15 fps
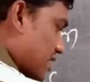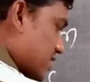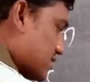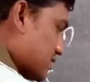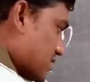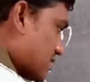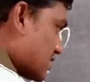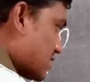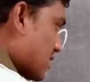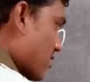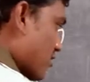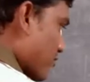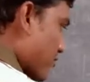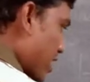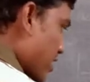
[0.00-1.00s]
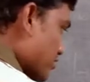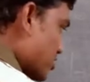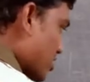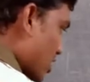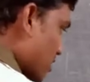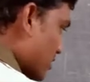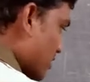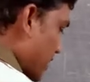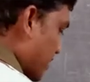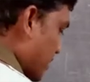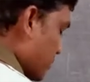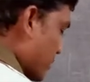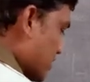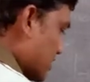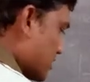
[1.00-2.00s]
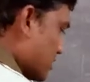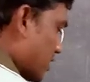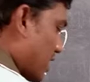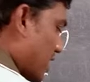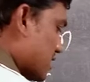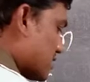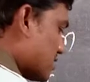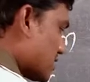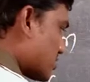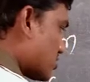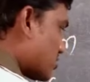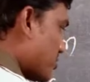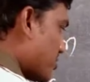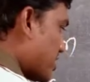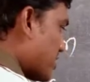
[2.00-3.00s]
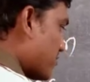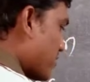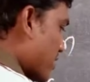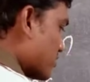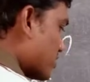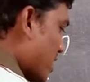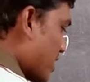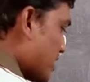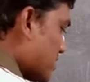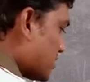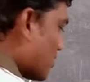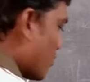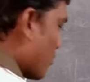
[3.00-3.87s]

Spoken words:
6 5 jar 30 means 6 25 jar is